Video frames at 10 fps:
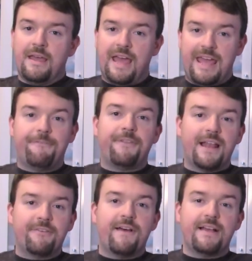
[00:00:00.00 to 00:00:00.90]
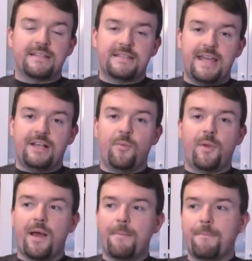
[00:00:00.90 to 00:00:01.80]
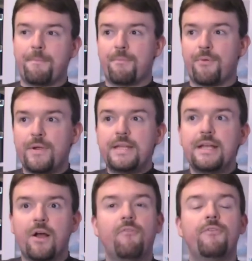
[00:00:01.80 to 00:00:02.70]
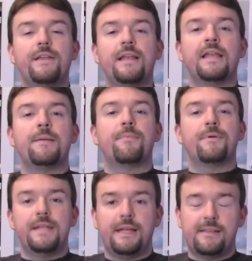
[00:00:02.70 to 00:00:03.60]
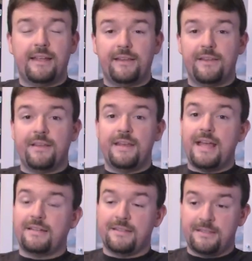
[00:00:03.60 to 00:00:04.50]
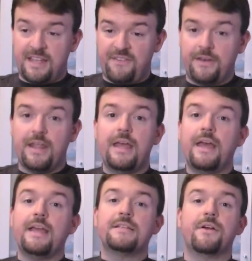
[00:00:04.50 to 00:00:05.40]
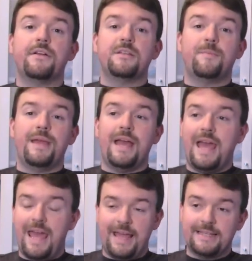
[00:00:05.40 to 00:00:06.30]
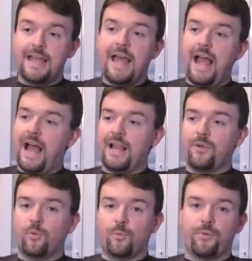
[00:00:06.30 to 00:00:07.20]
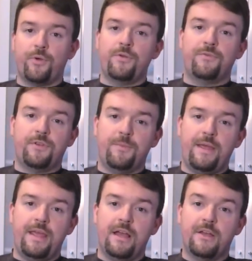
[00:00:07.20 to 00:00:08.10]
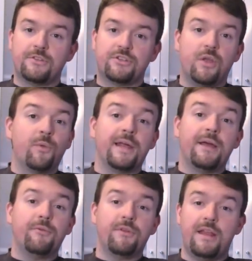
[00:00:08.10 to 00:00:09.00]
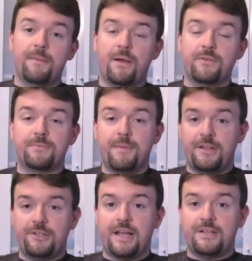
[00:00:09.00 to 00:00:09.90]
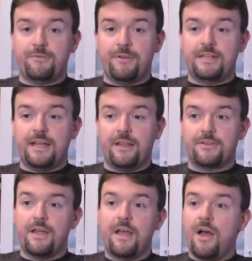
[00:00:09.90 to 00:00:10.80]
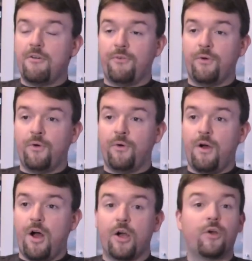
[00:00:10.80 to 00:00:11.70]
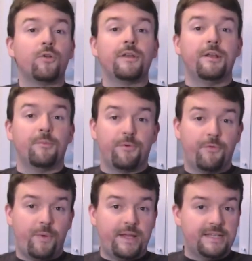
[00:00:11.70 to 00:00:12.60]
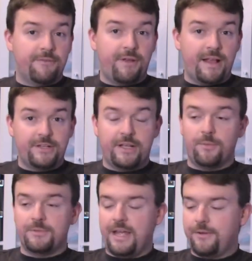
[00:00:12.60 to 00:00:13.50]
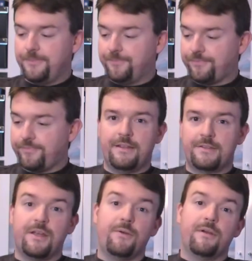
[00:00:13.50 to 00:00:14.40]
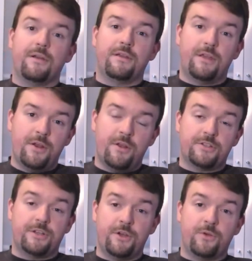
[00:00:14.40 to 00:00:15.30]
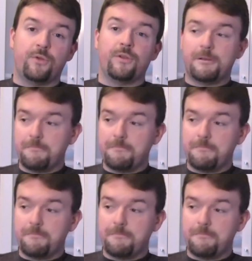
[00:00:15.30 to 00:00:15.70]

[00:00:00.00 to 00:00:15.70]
if that affects the take-up, but I'm pretty confidently predicting that the Nexus 7 is going to be a hit and will prove to be sold out in most major gadget retailers for a goodly number of weeks after it actually comes out. So, kudos to Google,